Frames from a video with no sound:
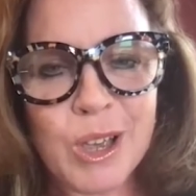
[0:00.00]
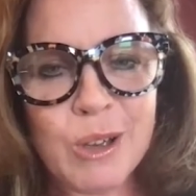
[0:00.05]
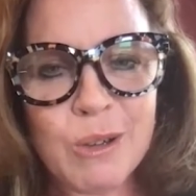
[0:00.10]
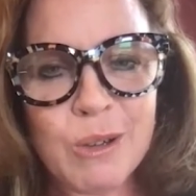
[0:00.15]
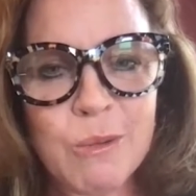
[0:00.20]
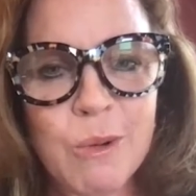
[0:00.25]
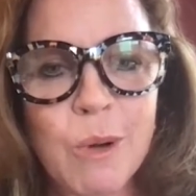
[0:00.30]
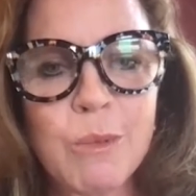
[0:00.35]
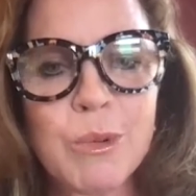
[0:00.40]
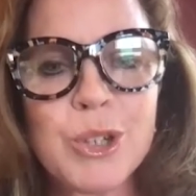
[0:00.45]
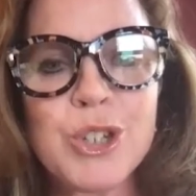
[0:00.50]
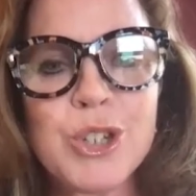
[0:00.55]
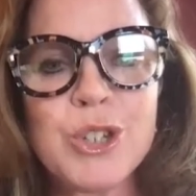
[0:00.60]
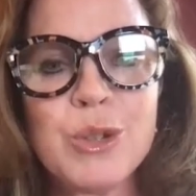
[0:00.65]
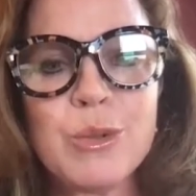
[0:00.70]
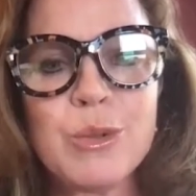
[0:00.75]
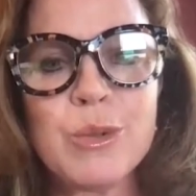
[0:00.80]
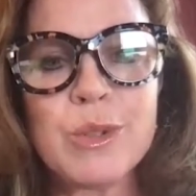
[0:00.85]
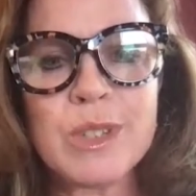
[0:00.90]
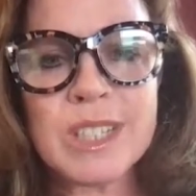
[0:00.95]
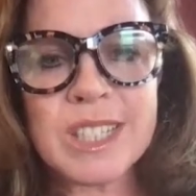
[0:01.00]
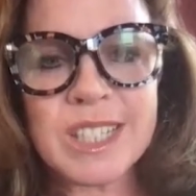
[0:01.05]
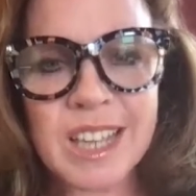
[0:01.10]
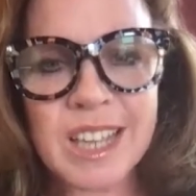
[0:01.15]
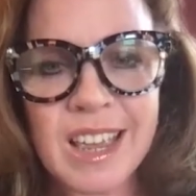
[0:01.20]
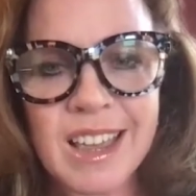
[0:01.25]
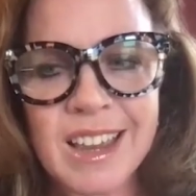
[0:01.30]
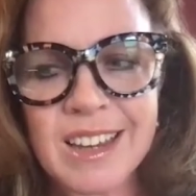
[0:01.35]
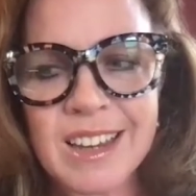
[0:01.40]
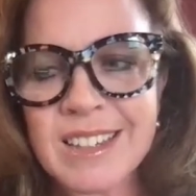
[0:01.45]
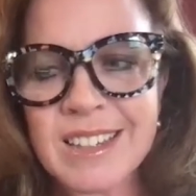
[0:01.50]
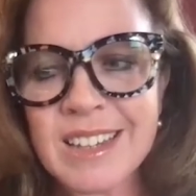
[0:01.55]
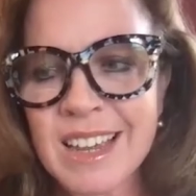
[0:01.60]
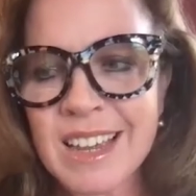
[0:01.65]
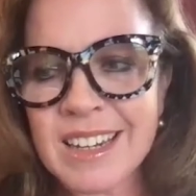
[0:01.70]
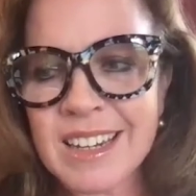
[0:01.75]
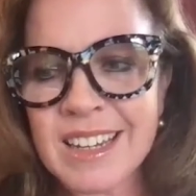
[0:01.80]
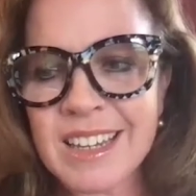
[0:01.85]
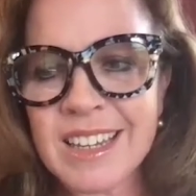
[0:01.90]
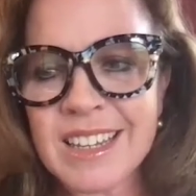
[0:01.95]
what would you say to
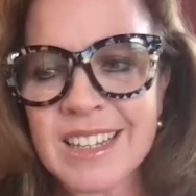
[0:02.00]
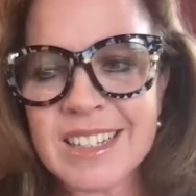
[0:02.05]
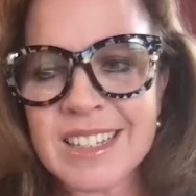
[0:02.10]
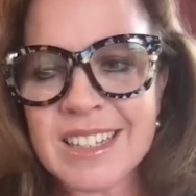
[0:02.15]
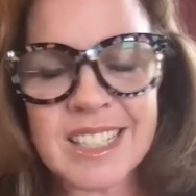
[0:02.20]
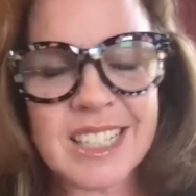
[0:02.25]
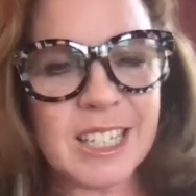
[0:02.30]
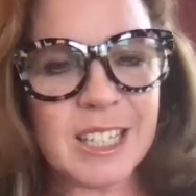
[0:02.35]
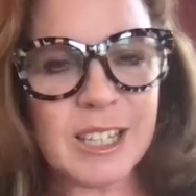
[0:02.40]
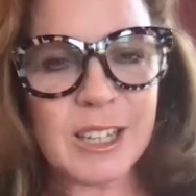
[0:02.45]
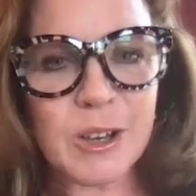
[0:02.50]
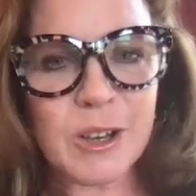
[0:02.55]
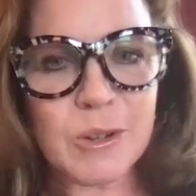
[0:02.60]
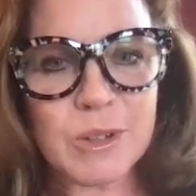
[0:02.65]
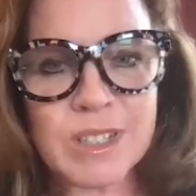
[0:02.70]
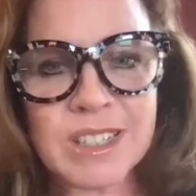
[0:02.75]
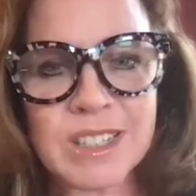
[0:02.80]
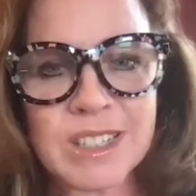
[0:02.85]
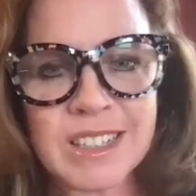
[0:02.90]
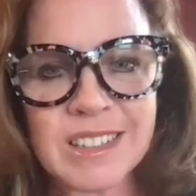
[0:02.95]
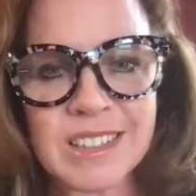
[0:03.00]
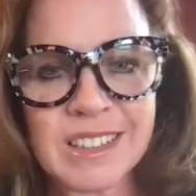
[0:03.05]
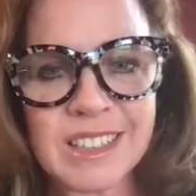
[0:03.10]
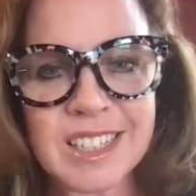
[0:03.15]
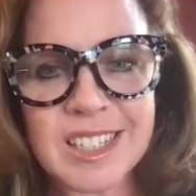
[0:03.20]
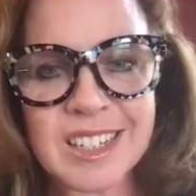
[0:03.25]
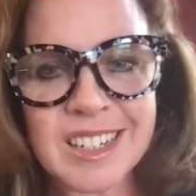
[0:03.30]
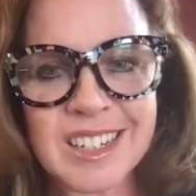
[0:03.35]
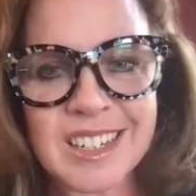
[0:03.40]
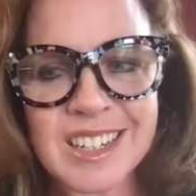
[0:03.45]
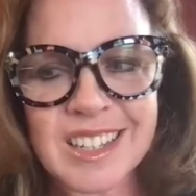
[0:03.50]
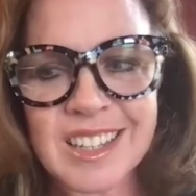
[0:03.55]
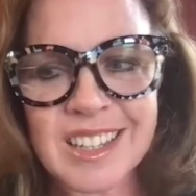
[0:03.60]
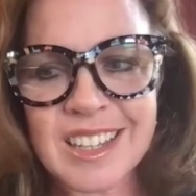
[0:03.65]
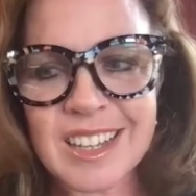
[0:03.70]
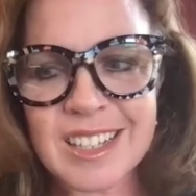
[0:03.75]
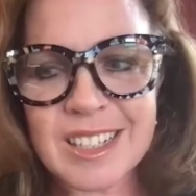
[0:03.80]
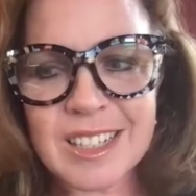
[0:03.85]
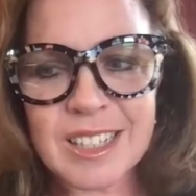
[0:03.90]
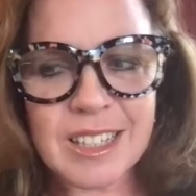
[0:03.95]
any CEOs listening to
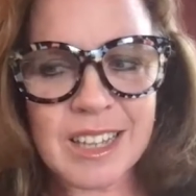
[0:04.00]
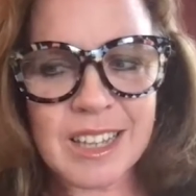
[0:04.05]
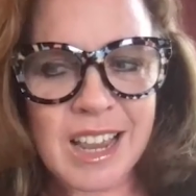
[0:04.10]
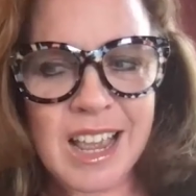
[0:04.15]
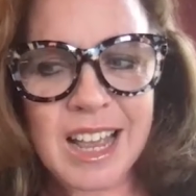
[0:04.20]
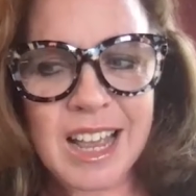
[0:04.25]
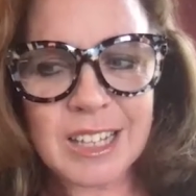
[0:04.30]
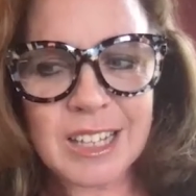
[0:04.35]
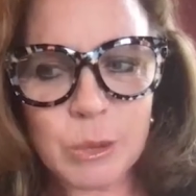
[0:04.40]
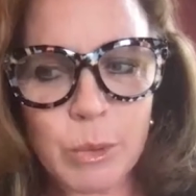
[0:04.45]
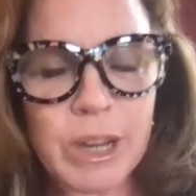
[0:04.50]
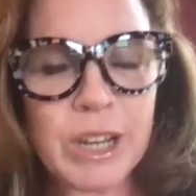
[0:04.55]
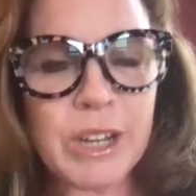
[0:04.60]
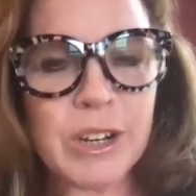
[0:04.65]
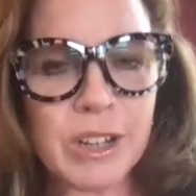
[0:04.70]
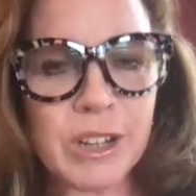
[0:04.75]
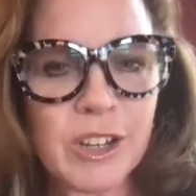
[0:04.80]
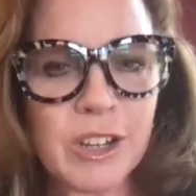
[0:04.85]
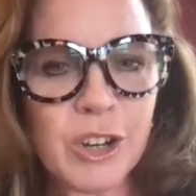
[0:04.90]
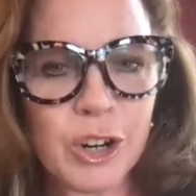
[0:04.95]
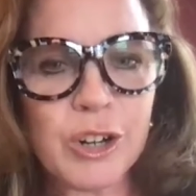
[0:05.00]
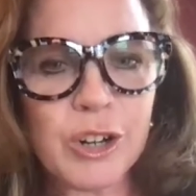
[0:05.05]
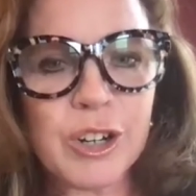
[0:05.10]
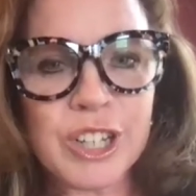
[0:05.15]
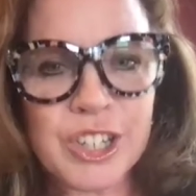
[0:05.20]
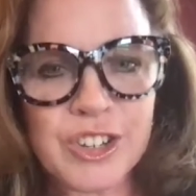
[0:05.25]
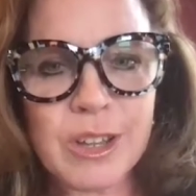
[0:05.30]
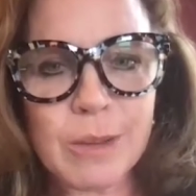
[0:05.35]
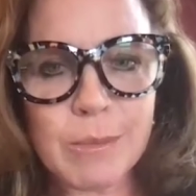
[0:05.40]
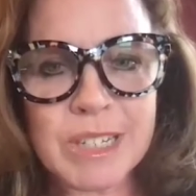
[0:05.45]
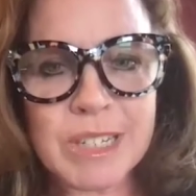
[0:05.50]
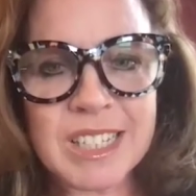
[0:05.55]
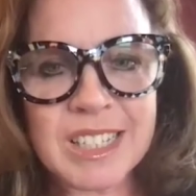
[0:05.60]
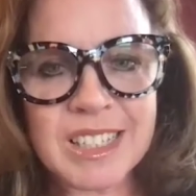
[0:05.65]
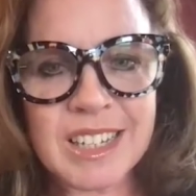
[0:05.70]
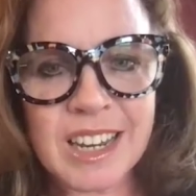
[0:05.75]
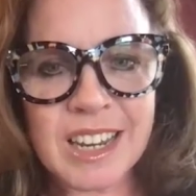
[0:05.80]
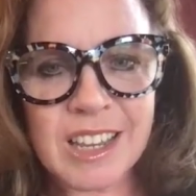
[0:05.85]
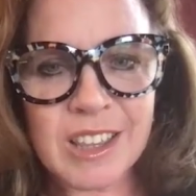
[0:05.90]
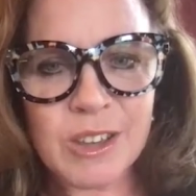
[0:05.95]
this as a way to encourage them to
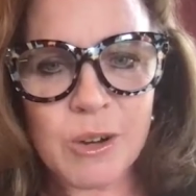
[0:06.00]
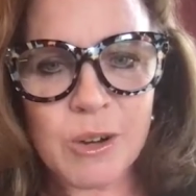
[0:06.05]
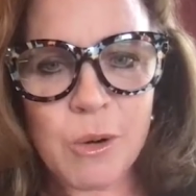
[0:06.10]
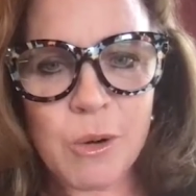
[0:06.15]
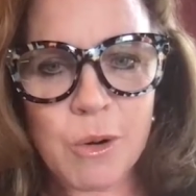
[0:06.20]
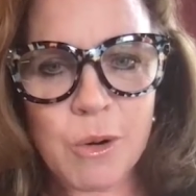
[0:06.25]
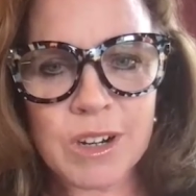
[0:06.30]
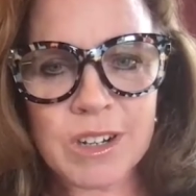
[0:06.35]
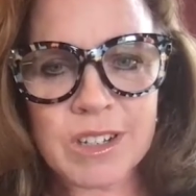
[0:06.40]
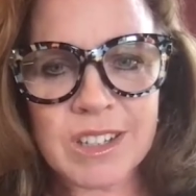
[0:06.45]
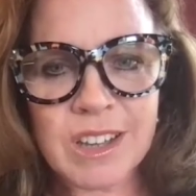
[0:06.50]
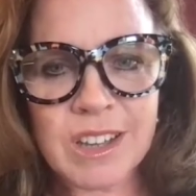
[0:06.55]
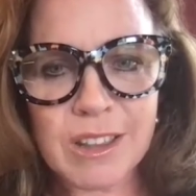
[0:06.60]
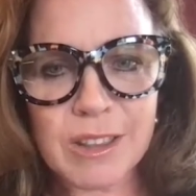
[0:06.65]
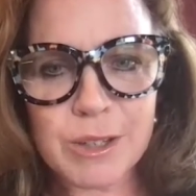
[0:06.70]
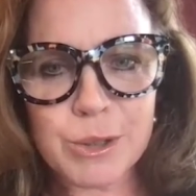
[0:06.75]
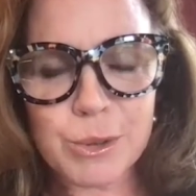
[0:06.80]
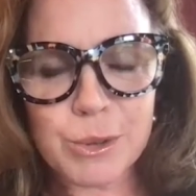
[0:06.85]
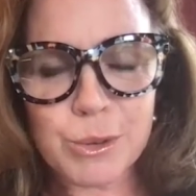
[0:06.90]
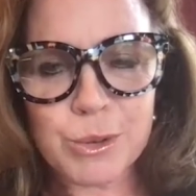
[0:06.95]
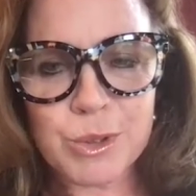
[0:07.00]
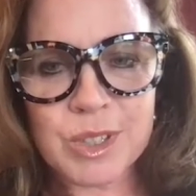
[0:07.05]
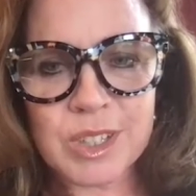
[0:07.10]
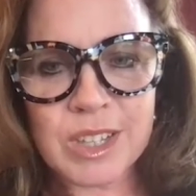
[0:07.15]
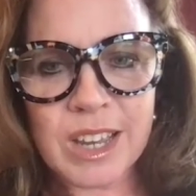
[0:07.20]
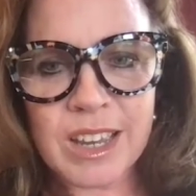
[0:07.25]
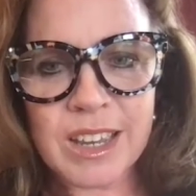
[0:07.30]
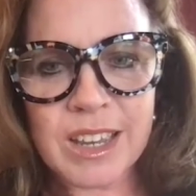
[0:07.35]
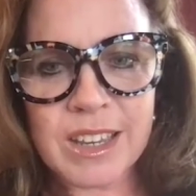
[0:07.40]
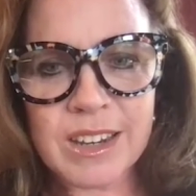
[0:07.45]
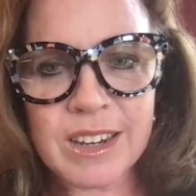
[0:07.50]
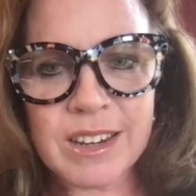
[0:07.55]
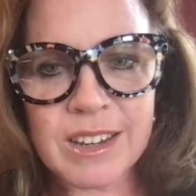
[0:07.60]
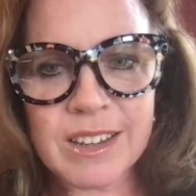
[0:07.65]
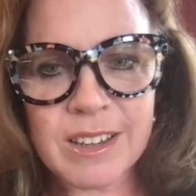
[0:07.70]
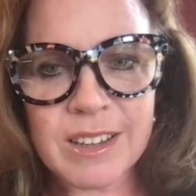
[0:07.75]
stay the course on this crusade?